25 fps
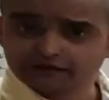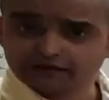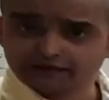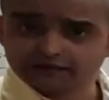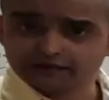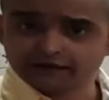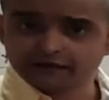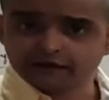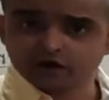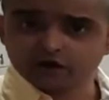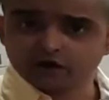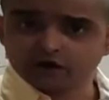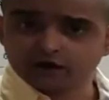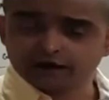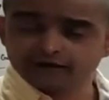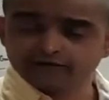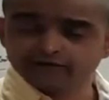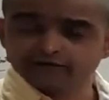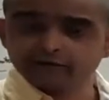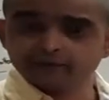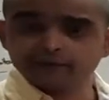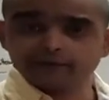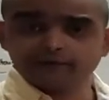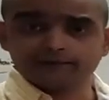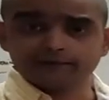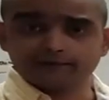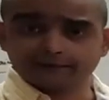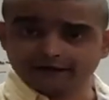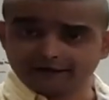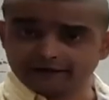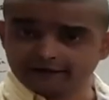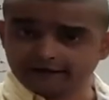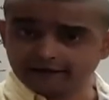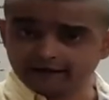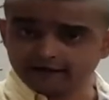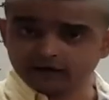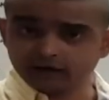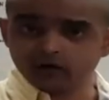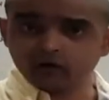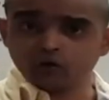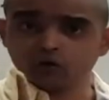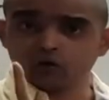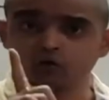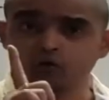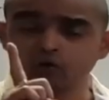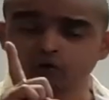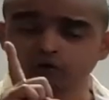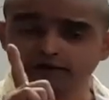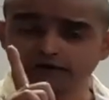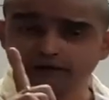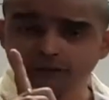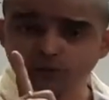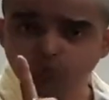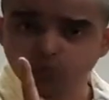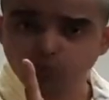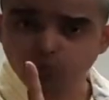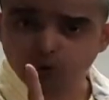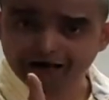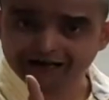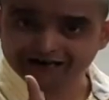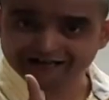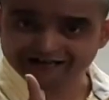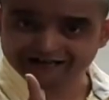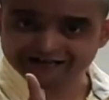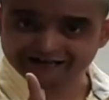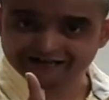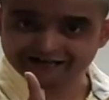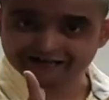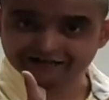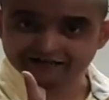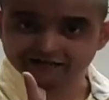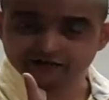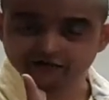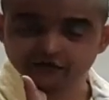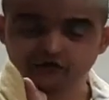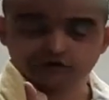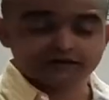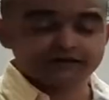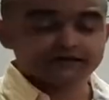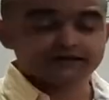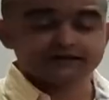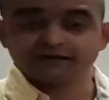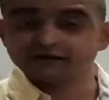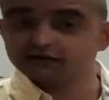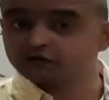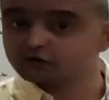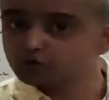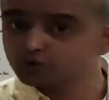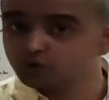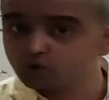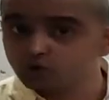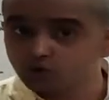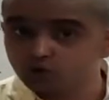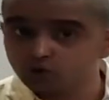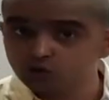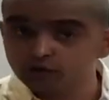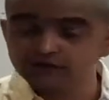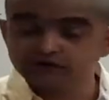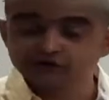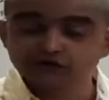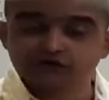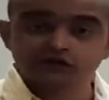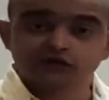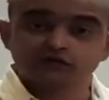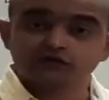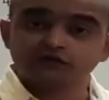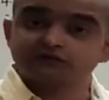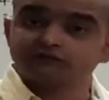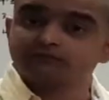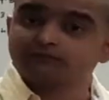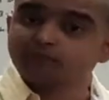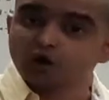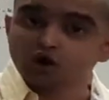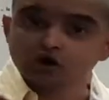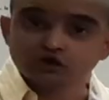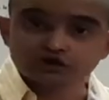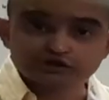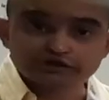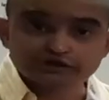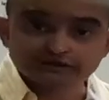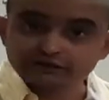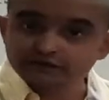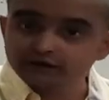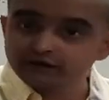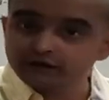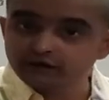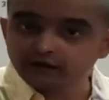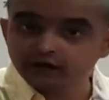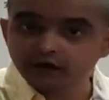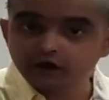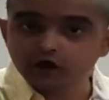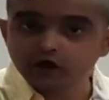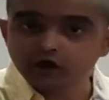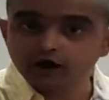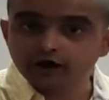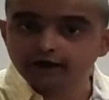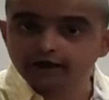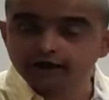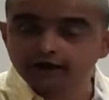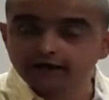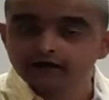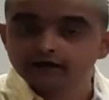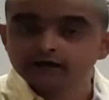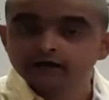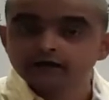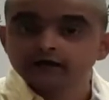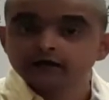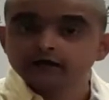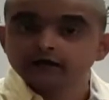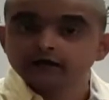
that the recording will be played only once. So there is no question of pausing the recording,